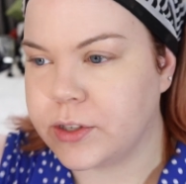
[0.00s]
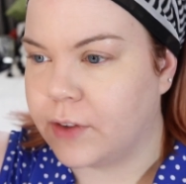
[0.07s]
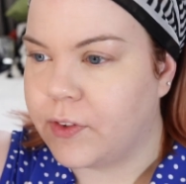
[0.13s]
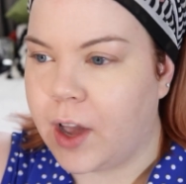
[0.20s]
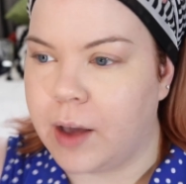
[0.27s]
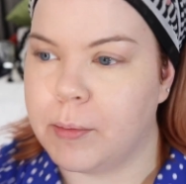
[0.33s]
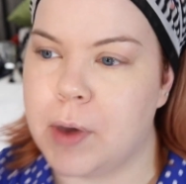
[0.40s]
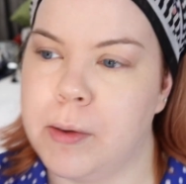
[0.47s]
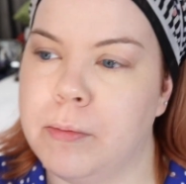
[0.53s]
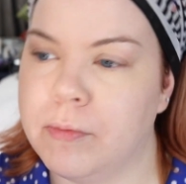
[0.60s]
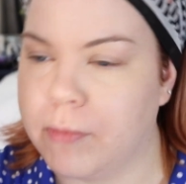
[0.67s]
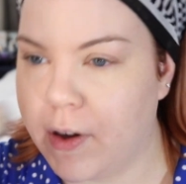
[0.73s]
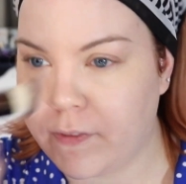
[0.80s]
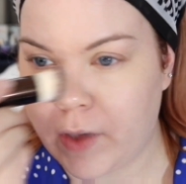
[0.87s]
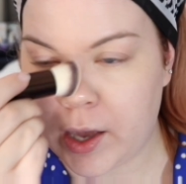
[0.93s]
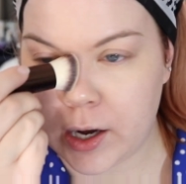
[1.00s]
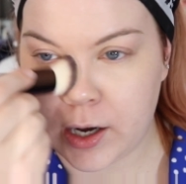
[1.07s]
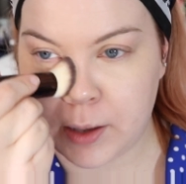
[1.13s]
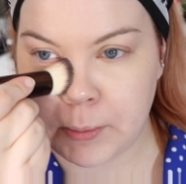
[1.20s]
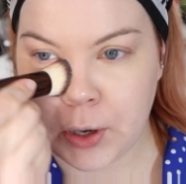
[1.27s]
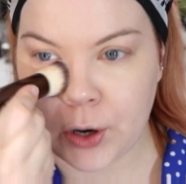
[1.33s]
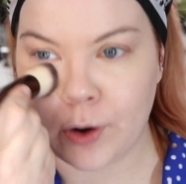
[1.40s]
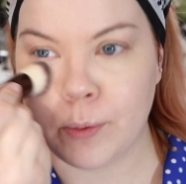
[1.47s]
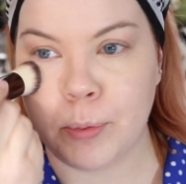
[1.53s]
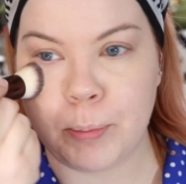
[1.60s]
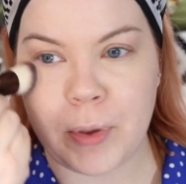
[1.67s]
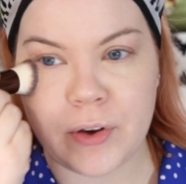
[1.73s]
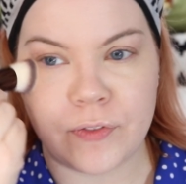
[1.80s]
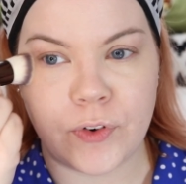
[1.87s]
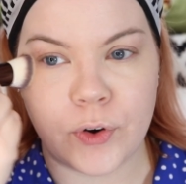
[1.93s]
I've got my, my vanity mirror a
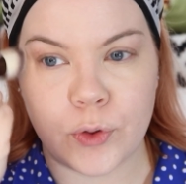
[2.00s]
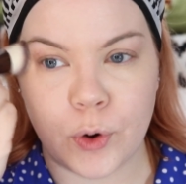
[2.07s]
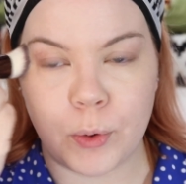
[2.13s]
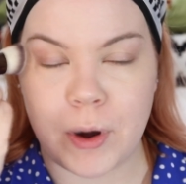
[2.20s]
bit further